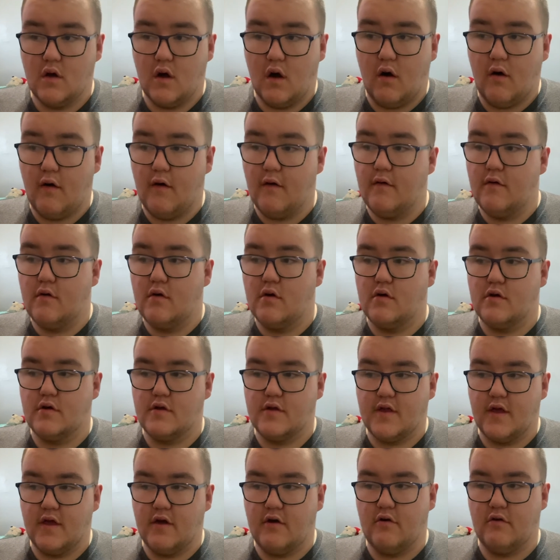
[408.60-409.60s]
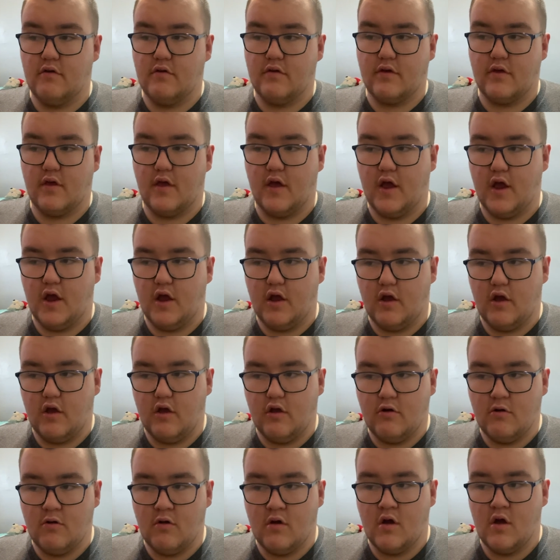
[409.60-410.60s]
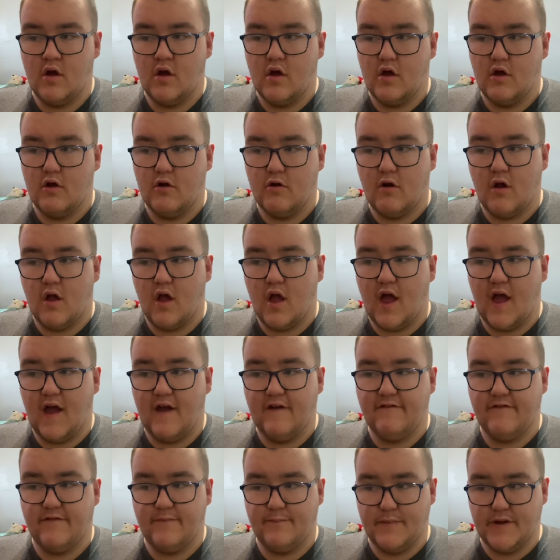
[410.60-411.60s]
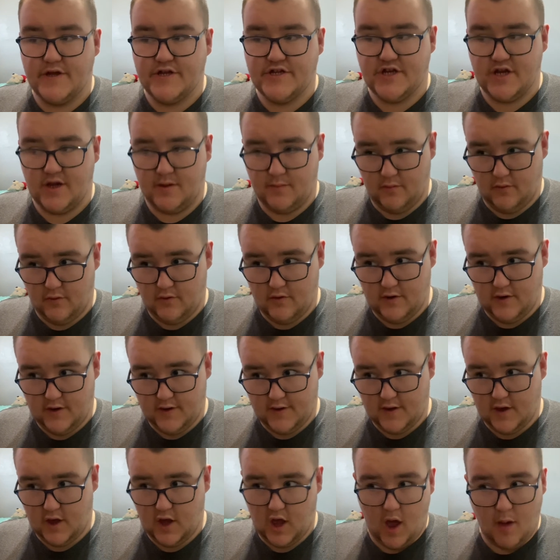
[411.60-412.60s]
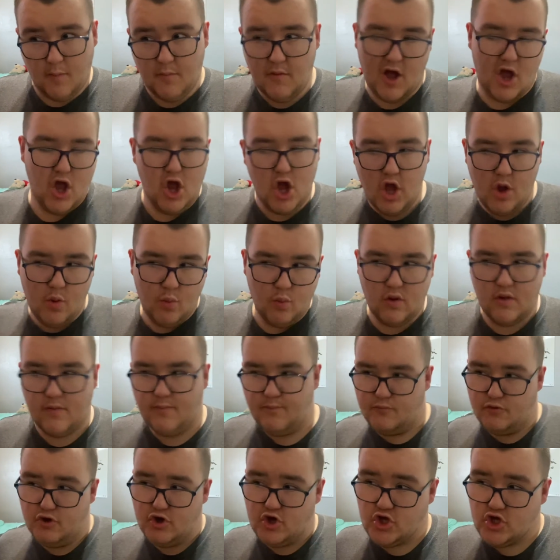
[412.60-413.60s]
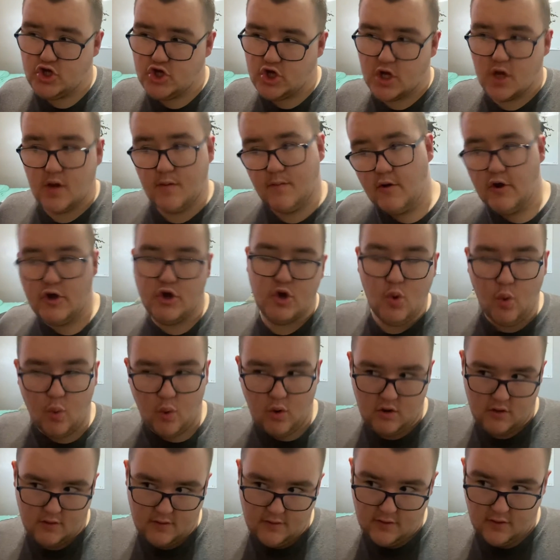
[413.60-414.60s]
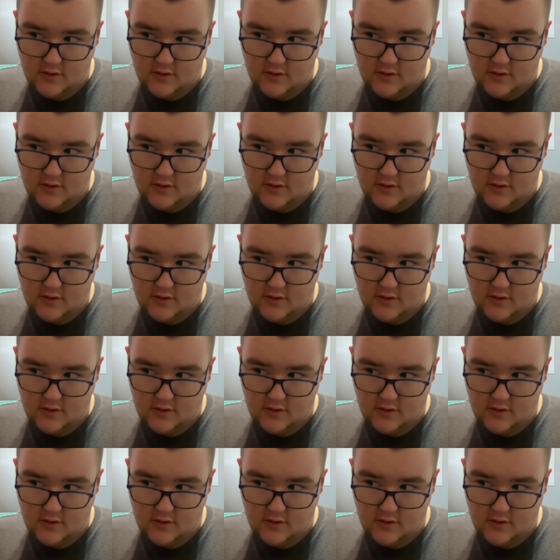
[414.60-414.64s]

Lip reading: Oh, Diggle's like, you're not Hive's bitch anymore. And he's like, I'm not anyone's bitch. I'm not yours.